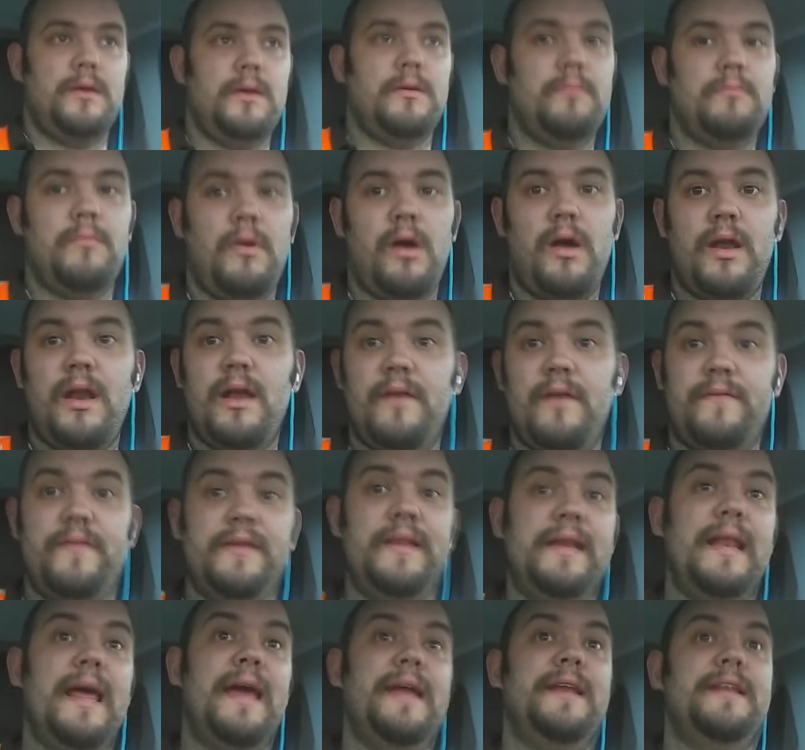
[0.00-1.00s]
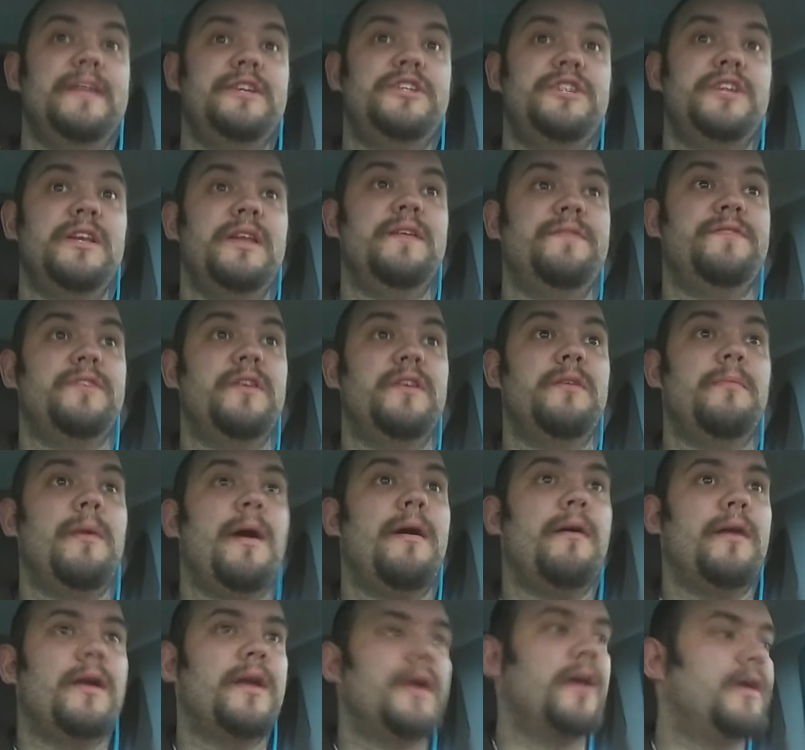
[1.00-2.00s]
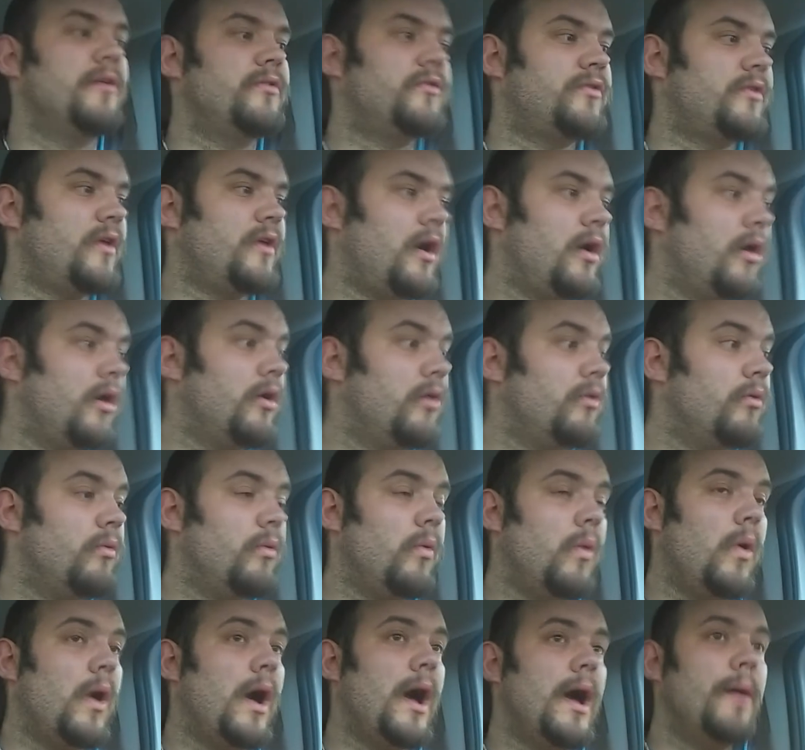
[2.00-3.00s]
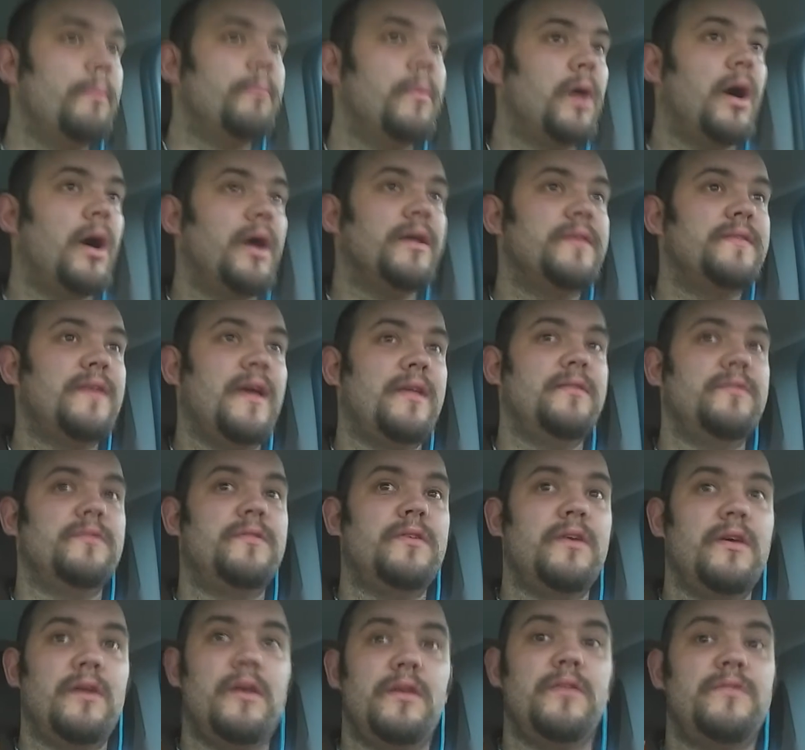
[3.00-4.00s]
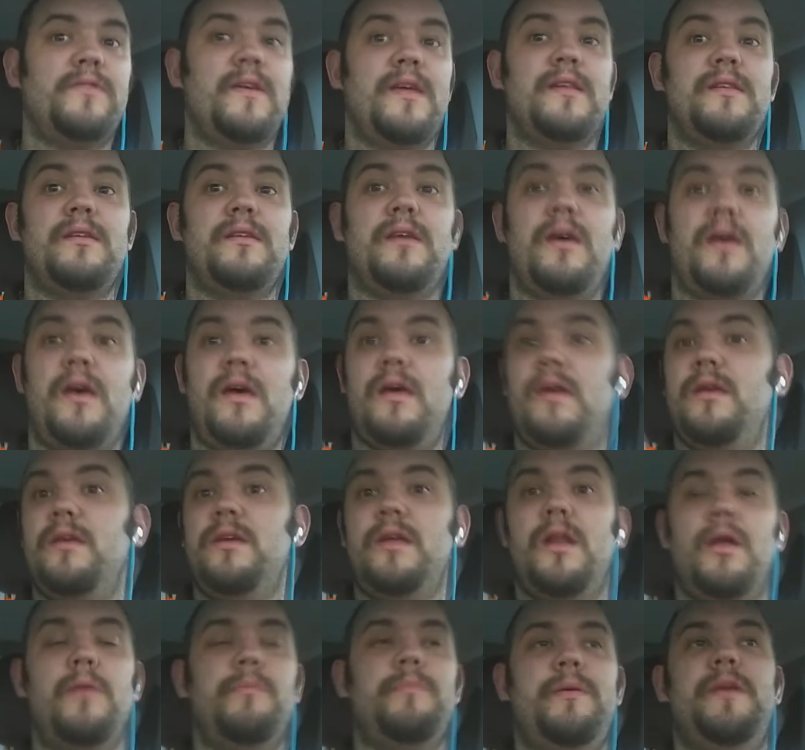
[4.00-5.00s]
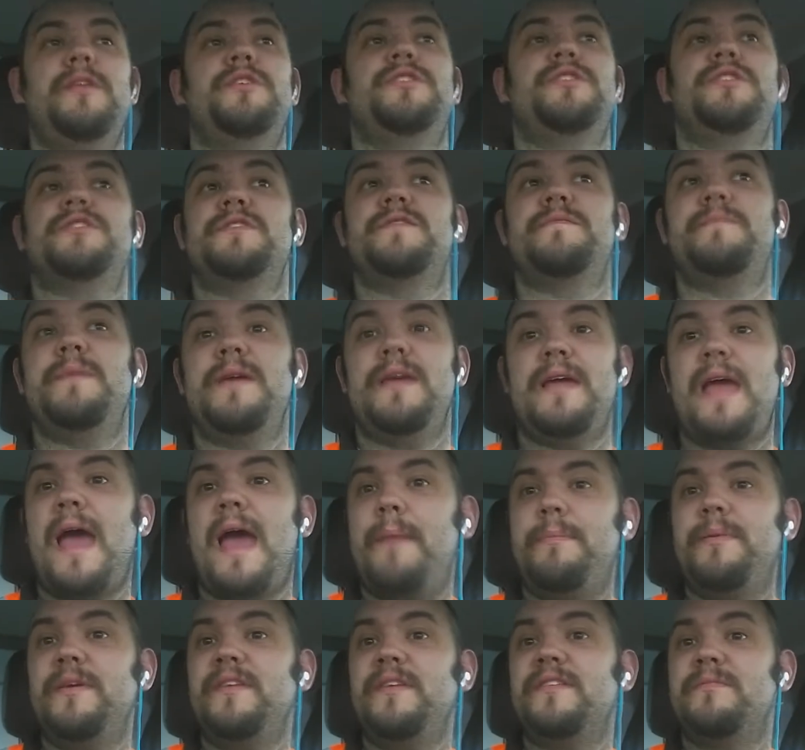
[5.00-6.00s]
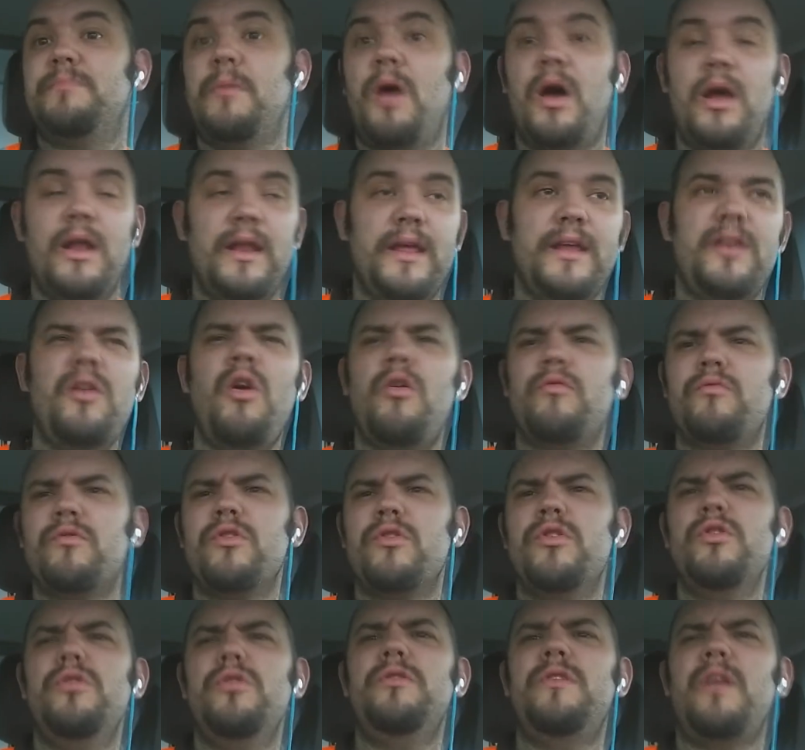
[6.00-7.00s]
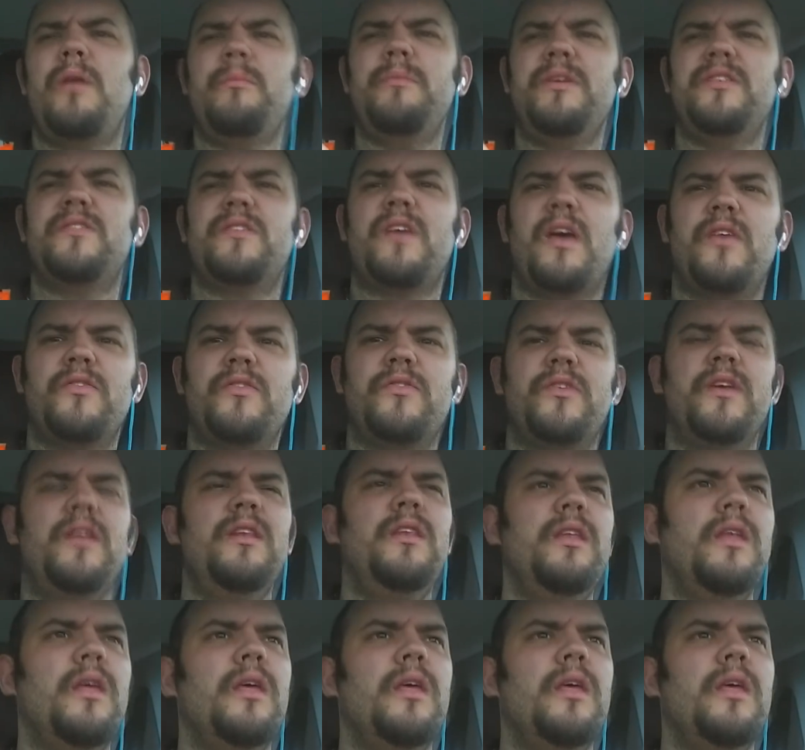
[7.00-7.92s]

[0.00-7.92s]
my lovely lady, she lives in America, so I tend to send her, pictures of me happy, smiley, not rude, don't be disgusting,